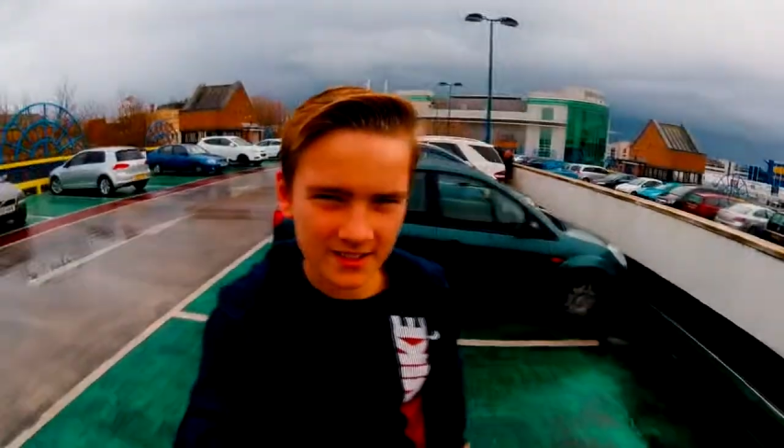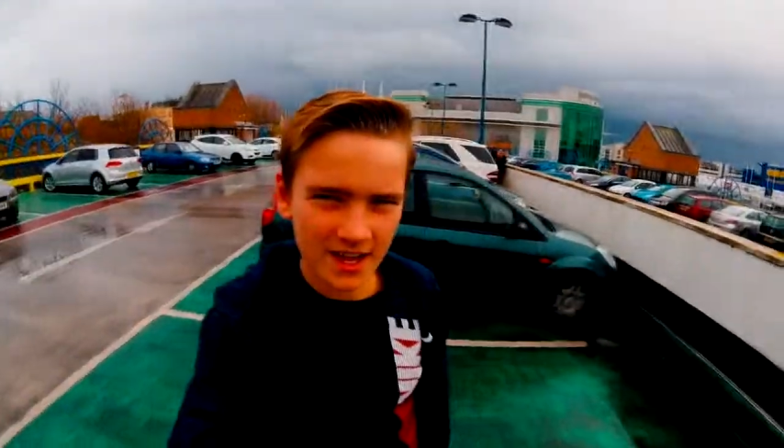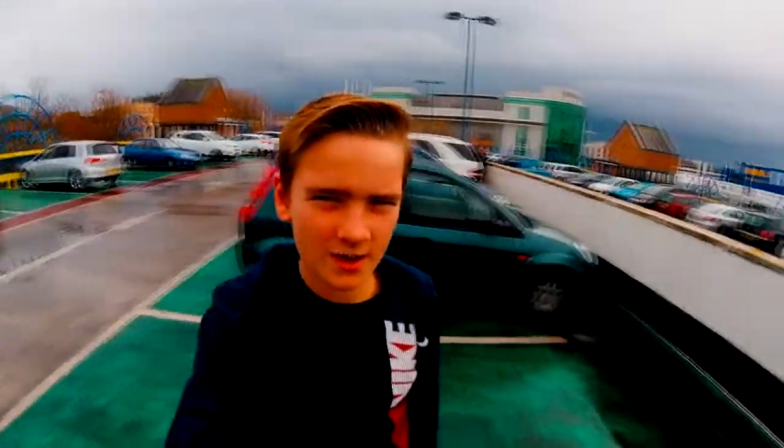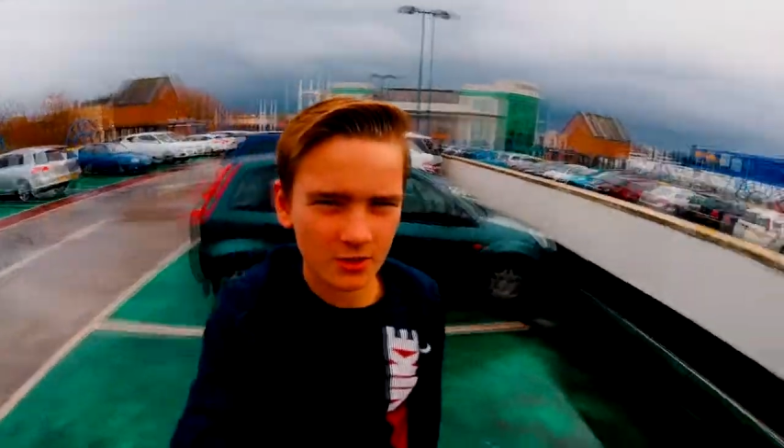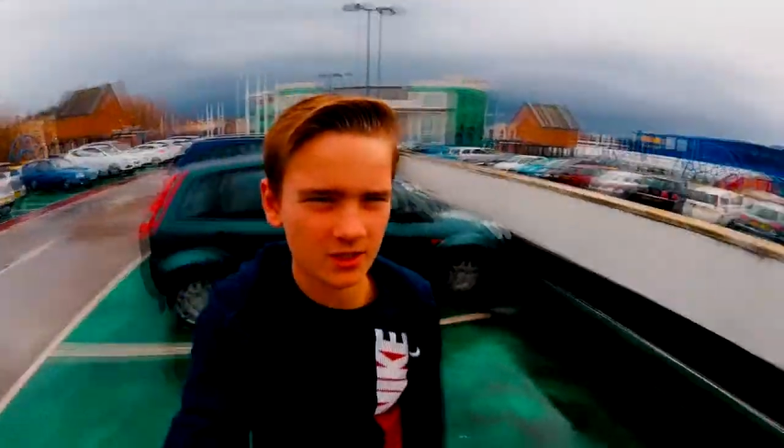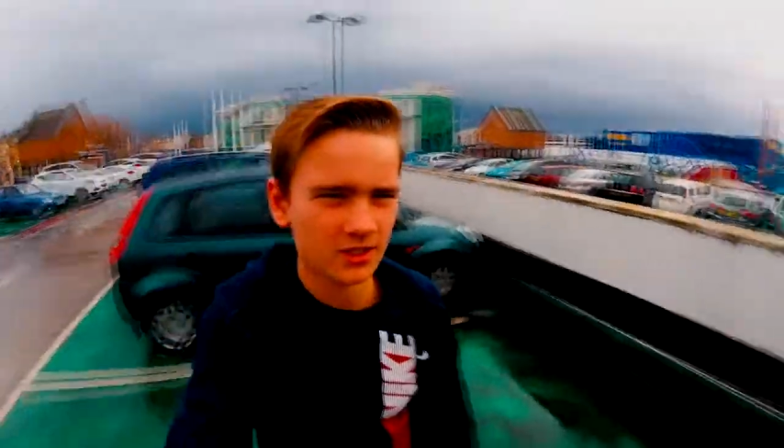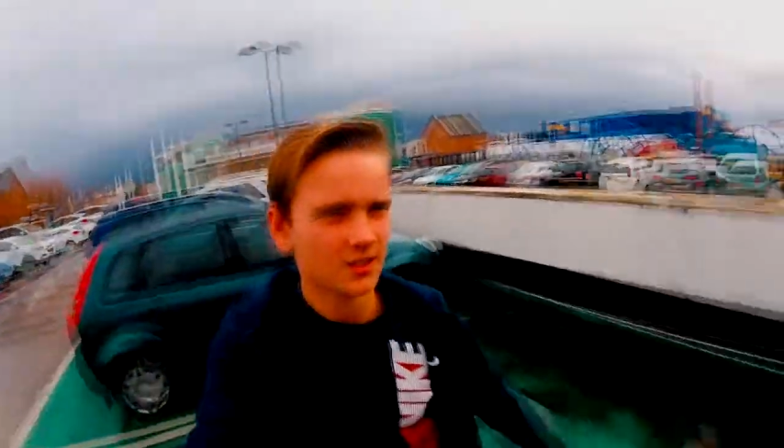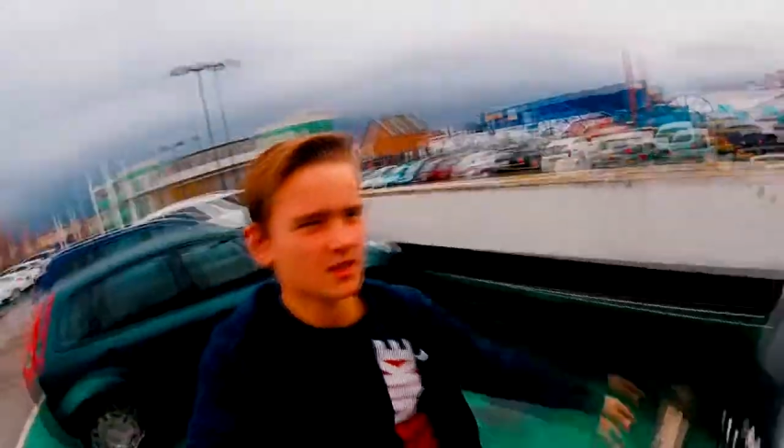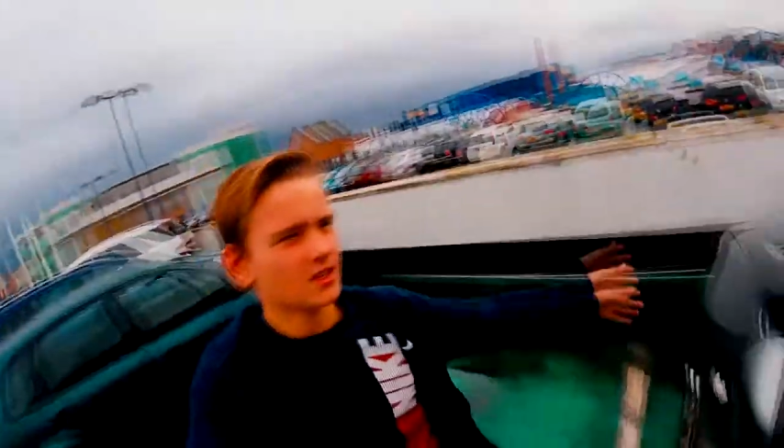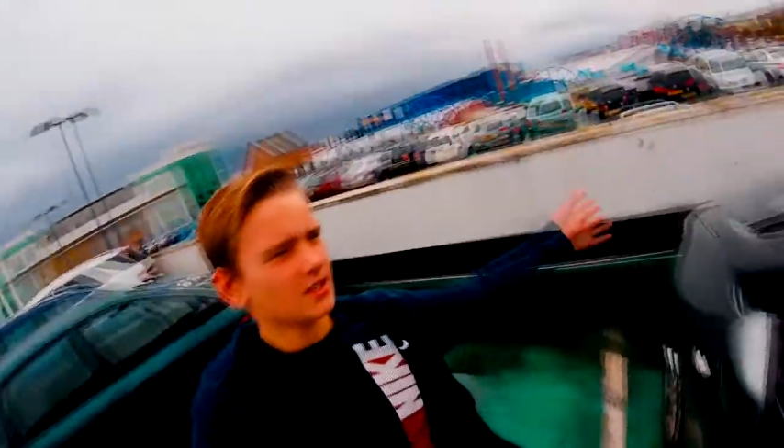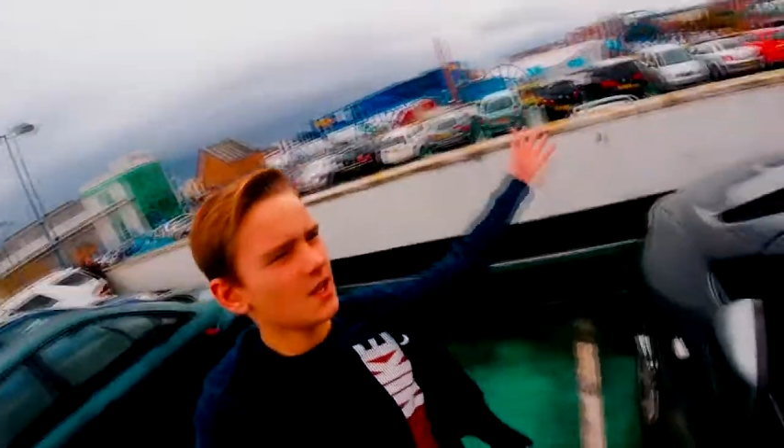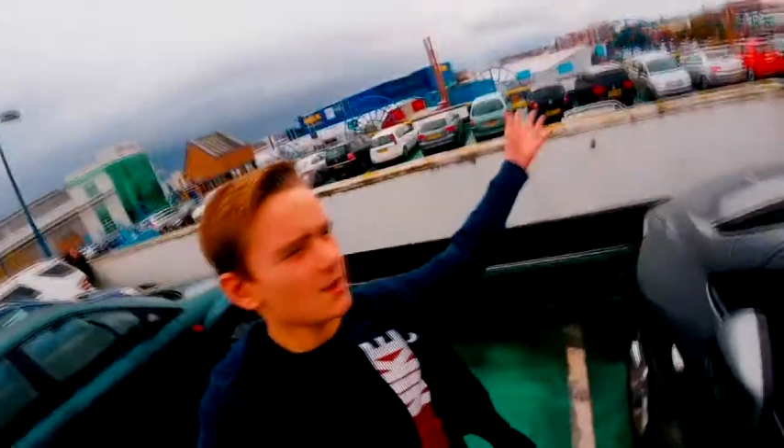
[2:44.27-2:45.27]
now
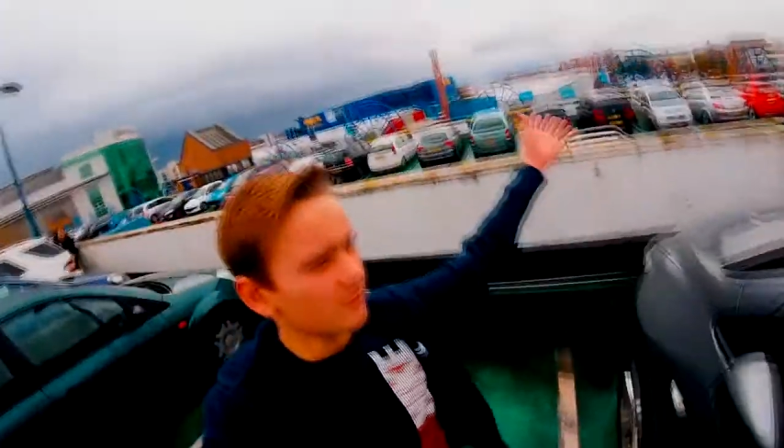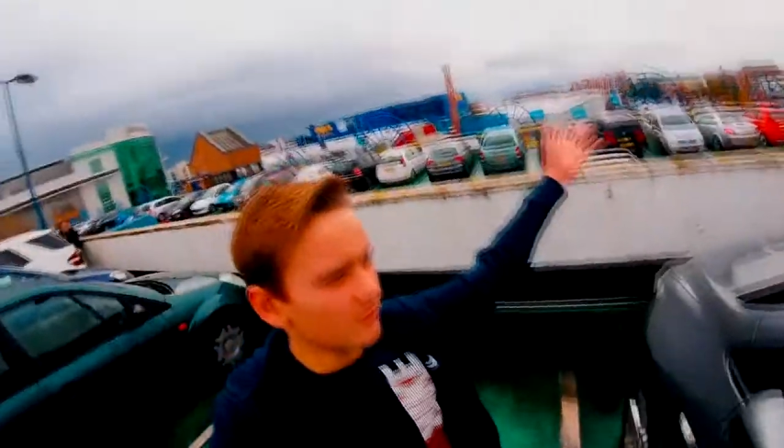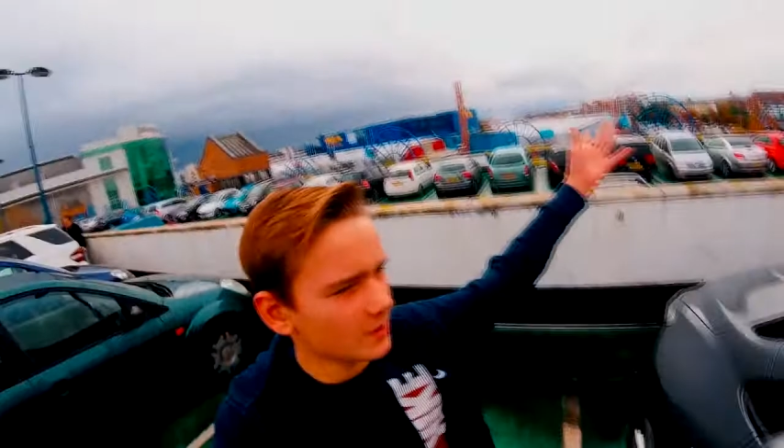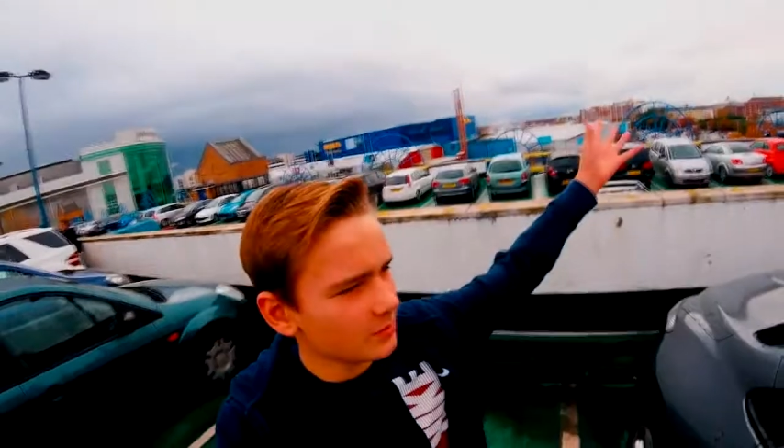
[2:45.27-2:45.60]
lovely,